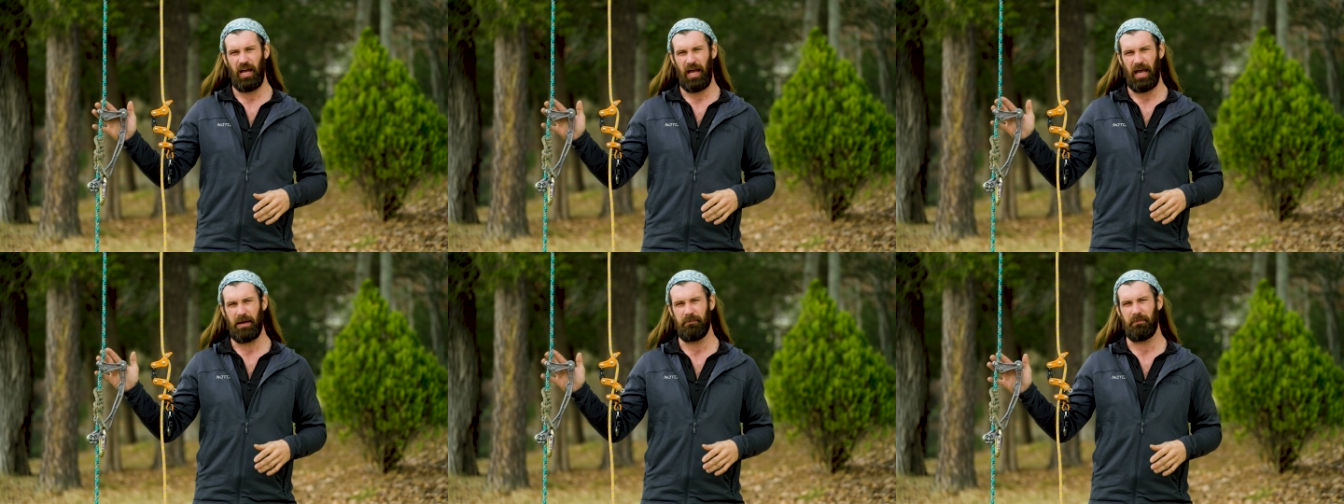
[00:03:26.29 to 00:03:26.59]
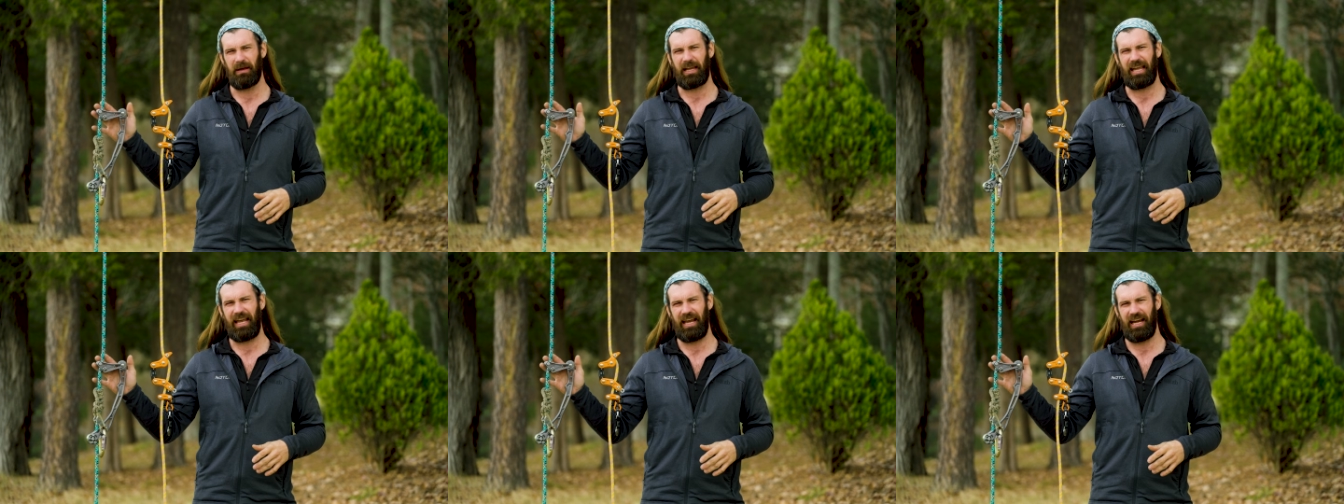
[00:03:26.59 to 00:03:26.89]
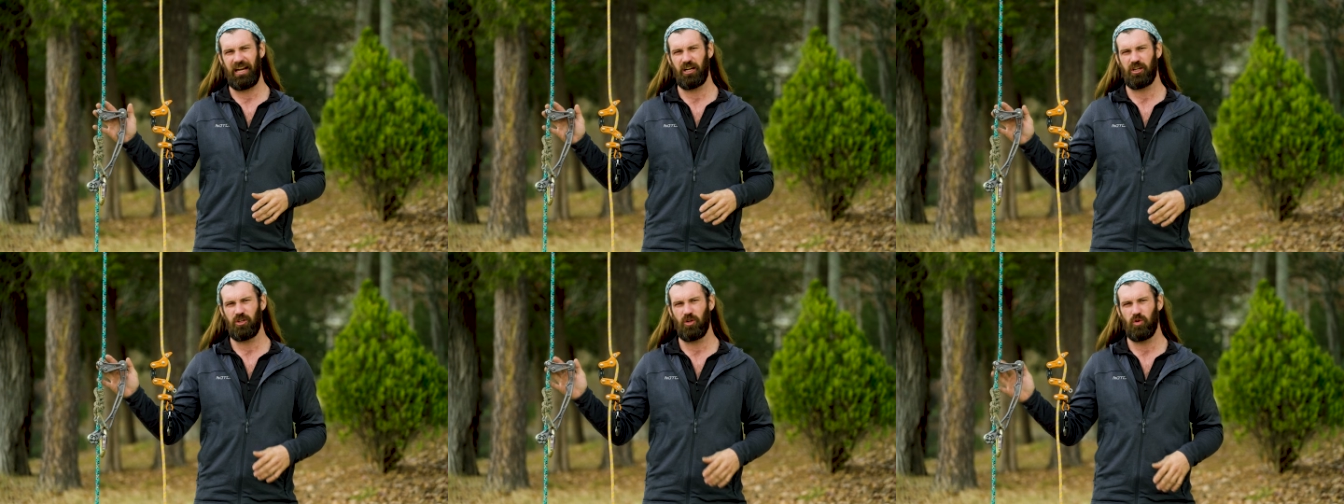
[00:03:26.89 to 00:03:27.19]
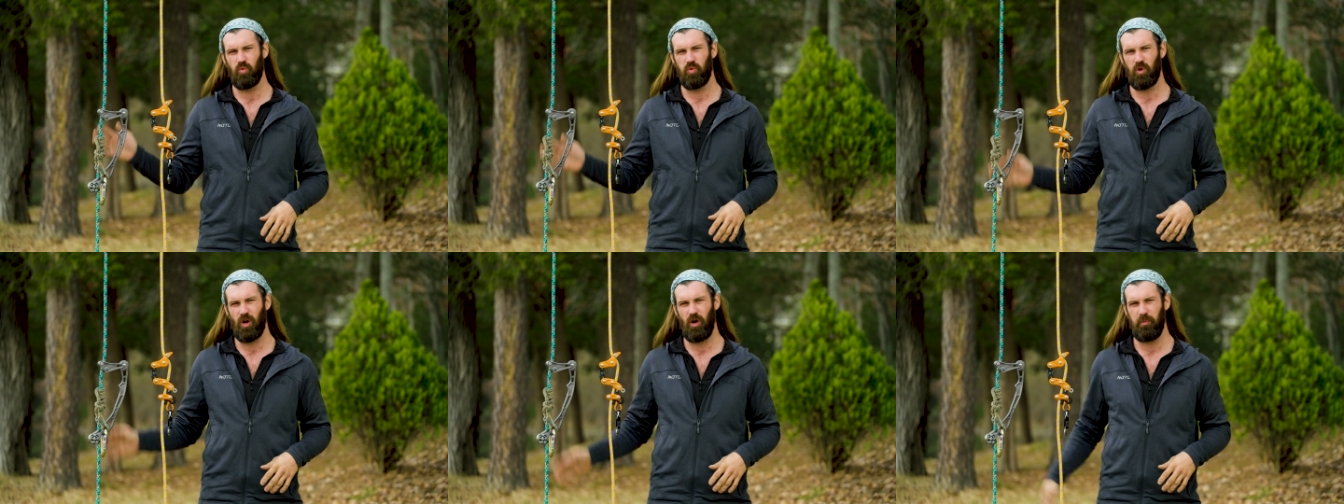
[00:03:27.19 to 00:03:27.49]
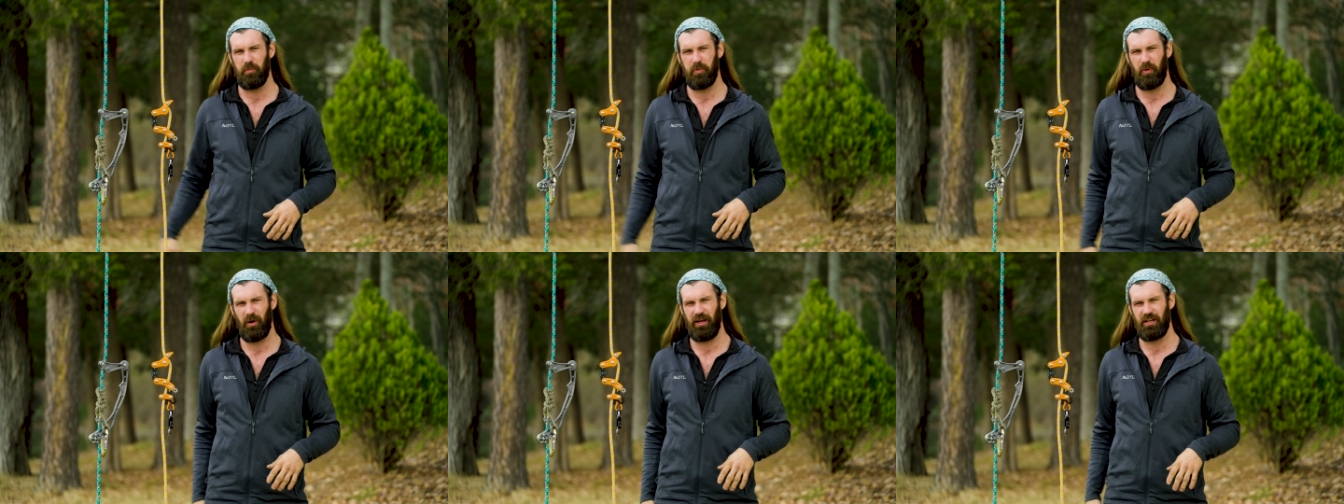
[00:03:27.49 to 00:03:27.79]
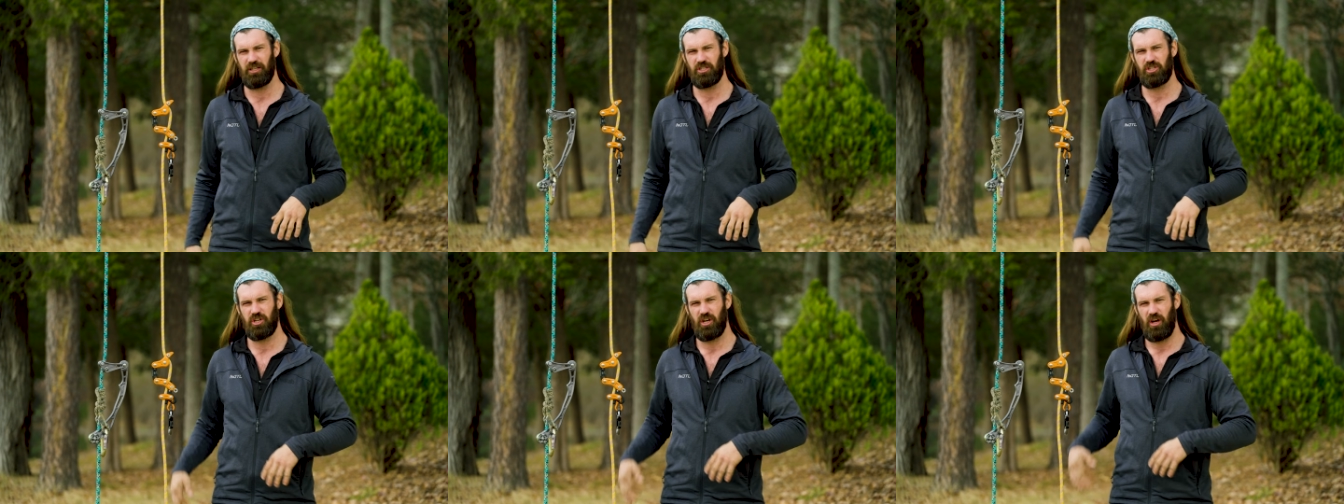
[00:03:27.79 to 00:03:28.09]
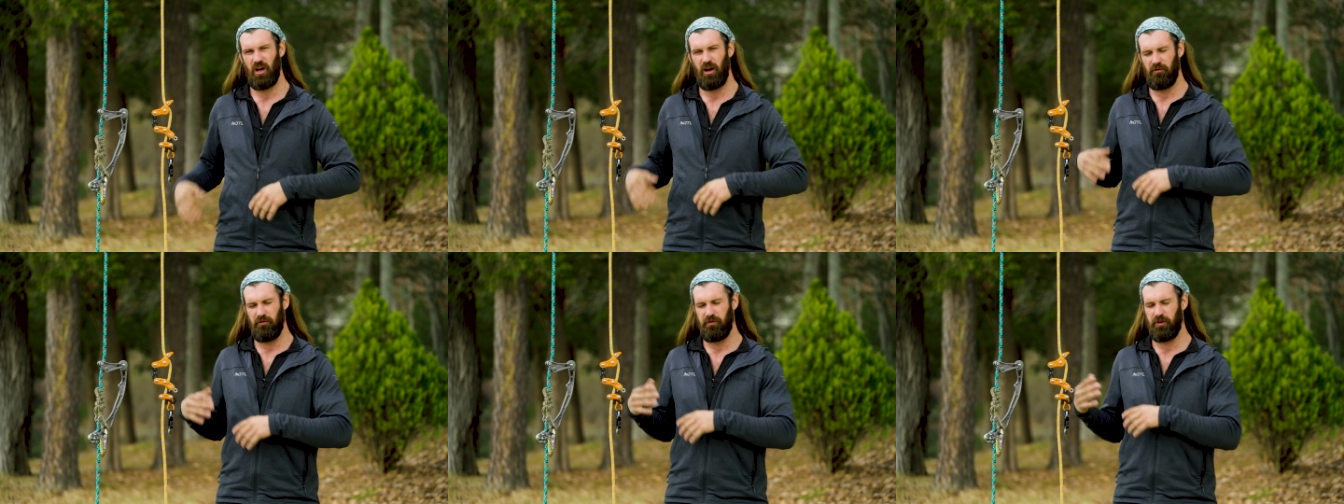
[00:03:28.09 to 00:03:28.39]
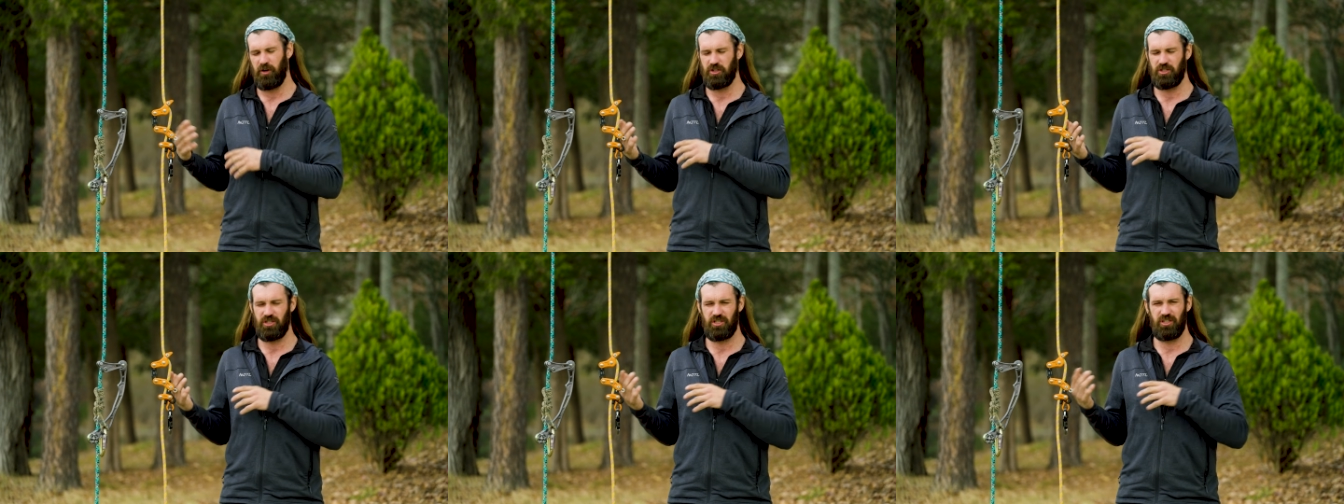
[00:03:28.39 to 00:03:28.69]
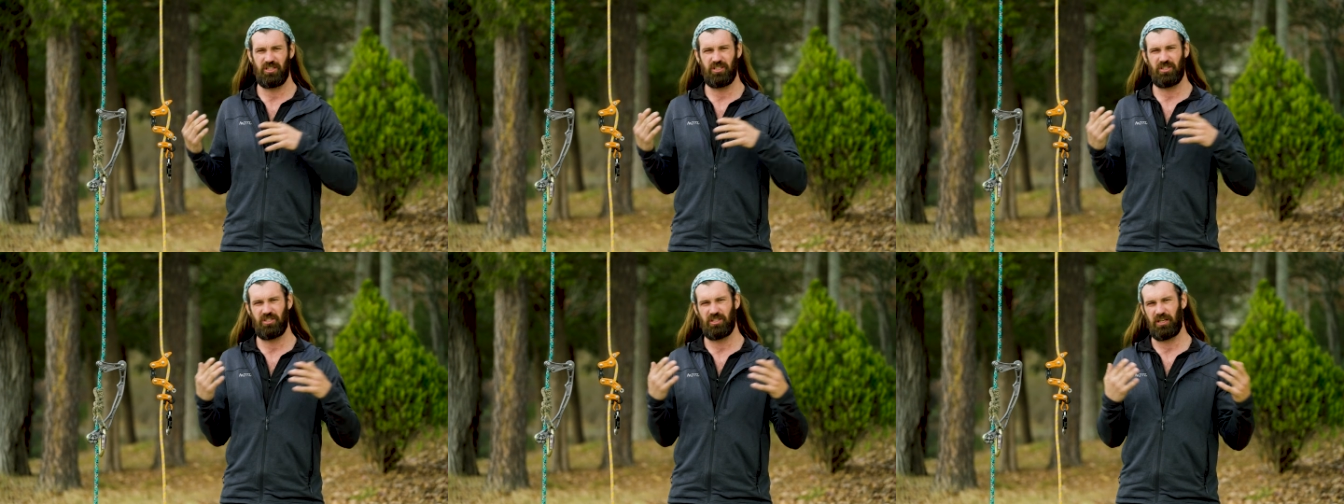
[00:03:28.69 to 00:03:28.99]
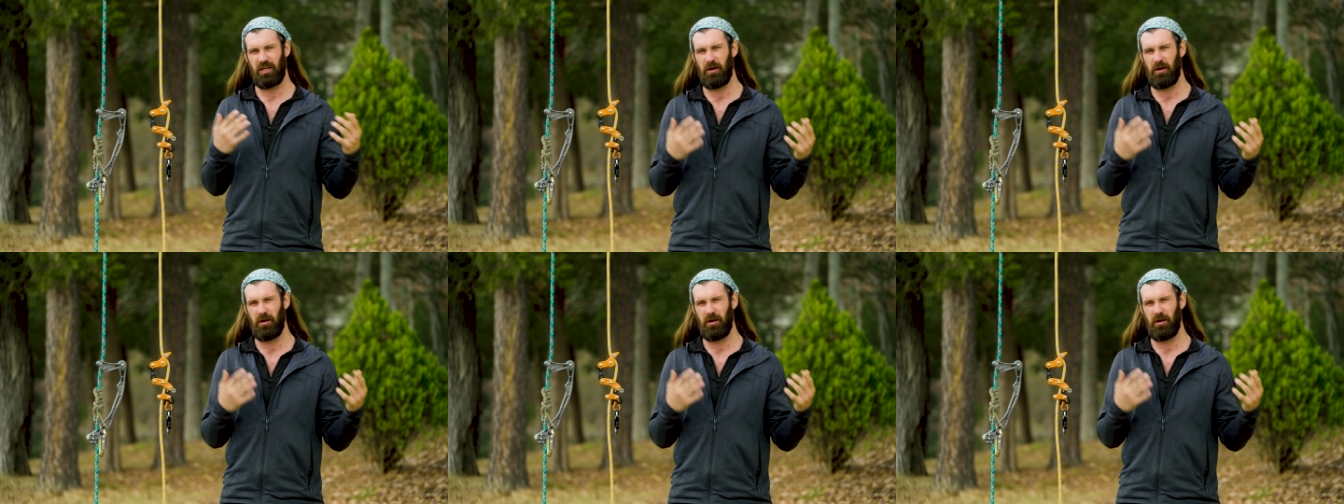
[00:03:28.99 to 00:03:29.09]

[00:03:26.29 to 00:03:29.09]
a mechanical rope wrench versus